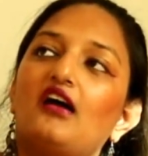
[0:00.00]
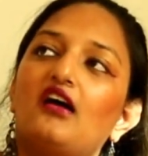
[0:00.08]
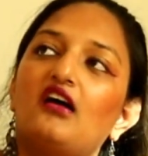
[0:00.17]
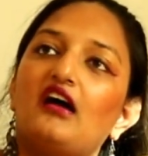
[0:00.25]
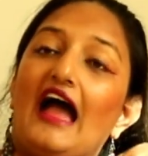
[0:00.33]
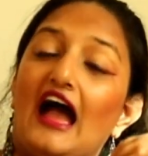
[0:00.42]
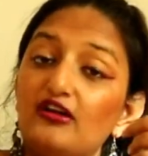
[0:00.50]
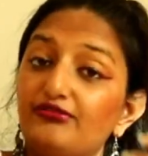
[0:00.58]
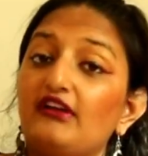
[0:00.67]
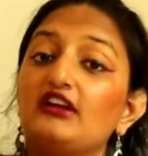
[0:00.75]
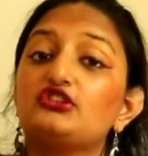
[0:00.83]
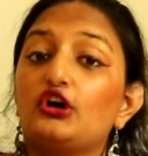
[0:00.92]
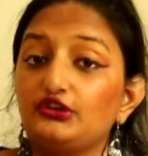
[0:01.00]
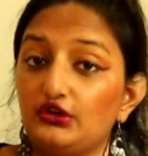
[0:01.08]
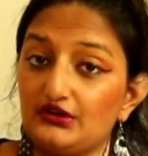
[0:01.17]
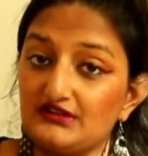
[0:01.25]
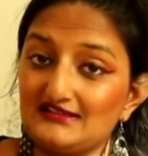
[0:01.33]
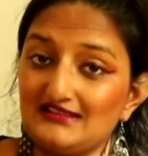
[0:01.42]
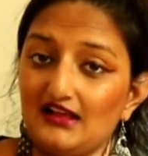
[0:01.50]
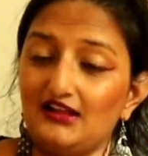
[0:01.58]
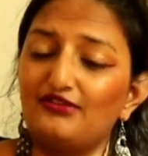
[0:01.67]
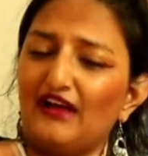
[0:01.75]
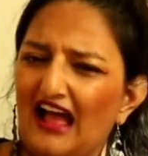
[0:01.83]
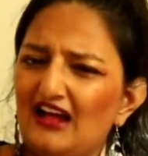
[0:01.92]
Have faith on
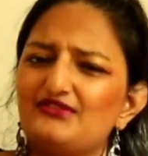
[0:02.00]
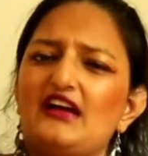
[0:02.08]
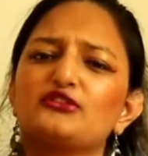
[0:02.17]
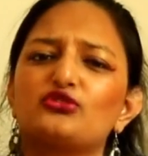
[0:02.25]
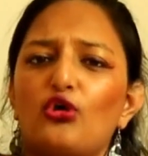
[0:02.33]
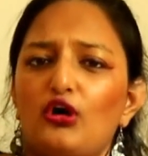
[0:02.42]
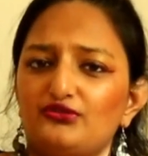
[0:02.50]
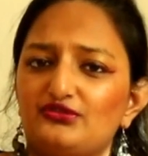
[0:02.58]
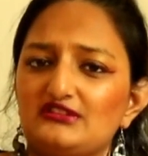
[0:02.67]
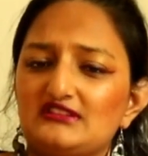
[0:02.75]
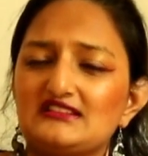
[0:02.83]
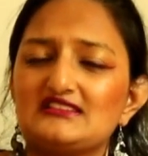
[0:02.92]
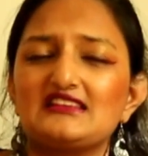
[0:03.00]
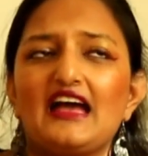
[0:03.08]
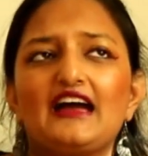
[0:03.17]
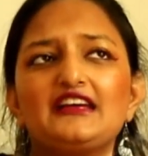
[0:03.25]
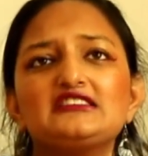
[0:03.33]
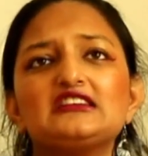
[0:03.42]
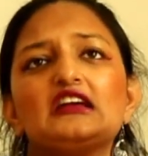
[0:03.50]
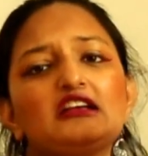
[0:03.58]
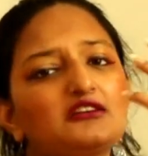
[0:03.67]
yourself. Have that confidence, and